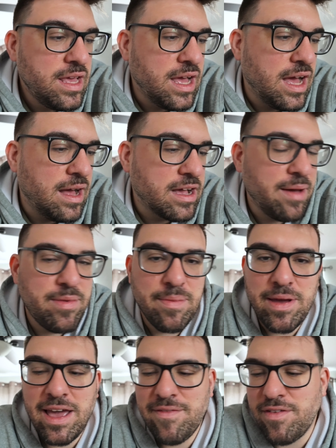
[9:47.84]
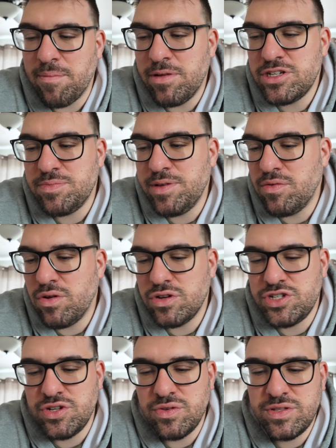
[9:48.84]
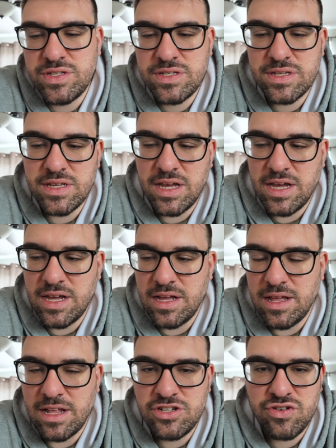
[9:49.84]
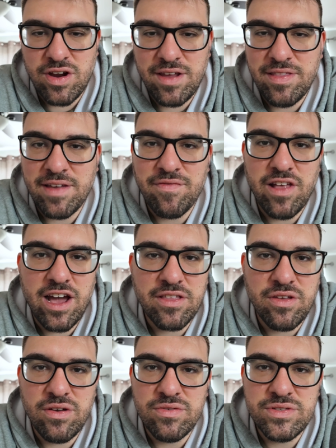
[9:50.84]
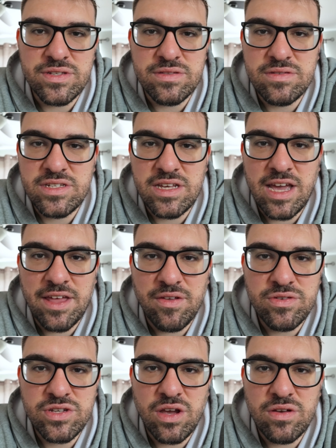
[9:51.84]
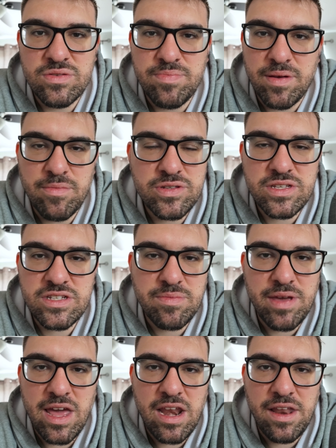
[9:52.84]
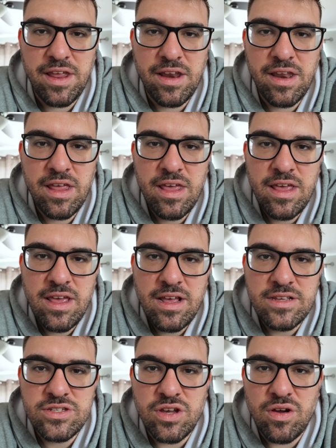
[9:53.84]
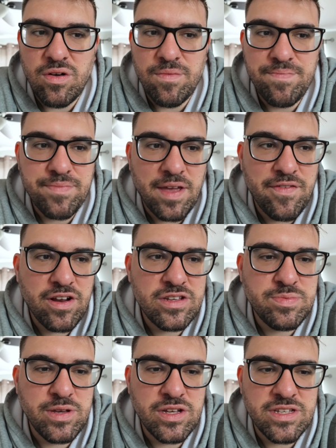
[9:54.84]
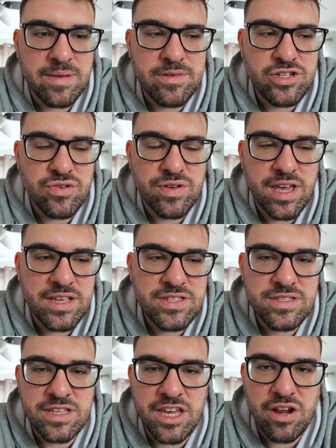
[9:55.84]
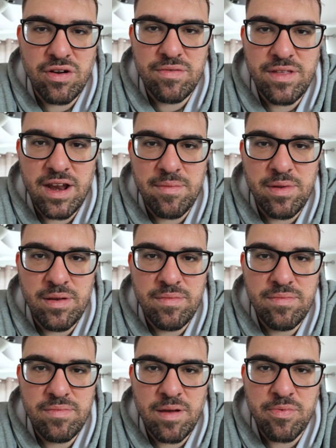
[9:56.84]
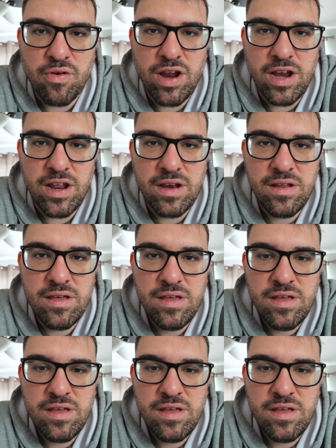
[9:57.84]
Coming up, I have a bunch of B-roll shoots. I'll try and vlog those and see how those goes. But mostly it's gonna be editing. So I figured this would be a good time to showcase the gear that I've been upgrading.